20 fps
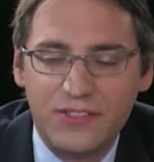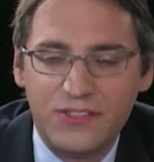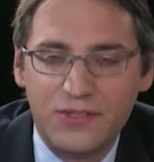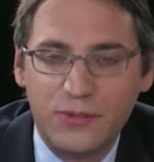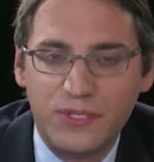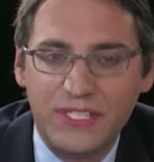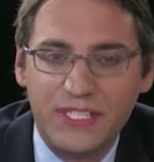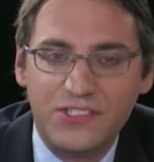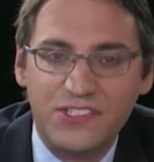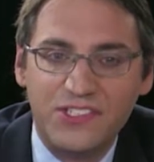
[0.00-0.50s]
So
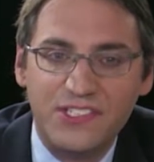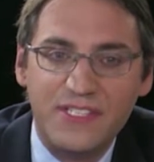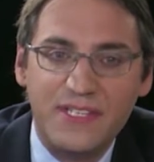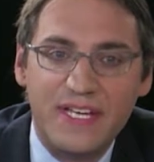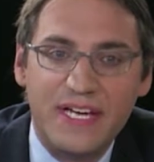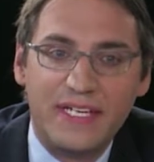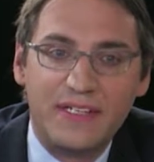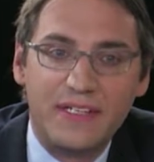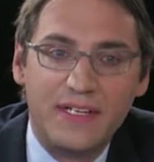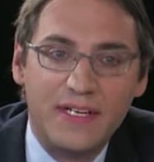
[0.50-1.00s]
you can see
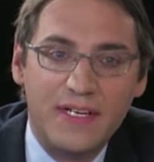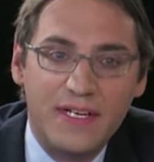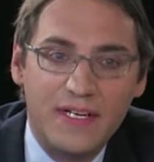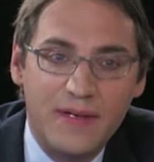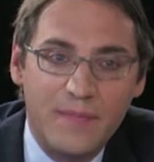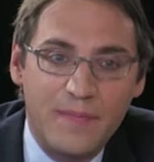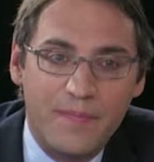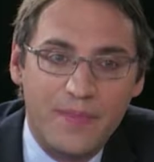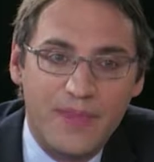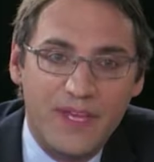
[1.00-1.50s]
that
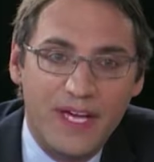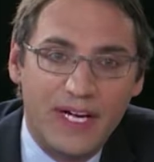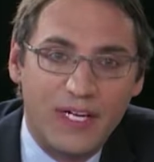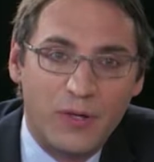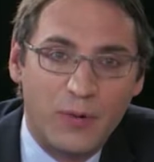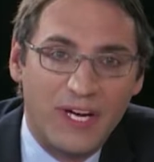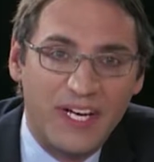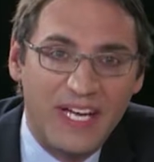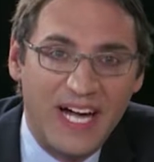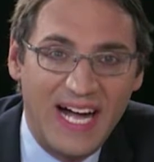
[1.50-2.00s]
there are
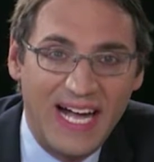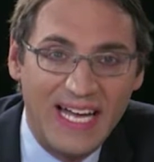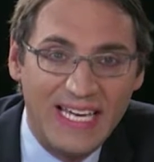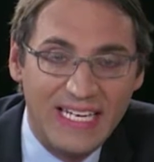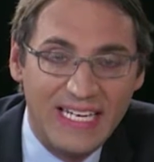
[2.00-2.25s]
quite high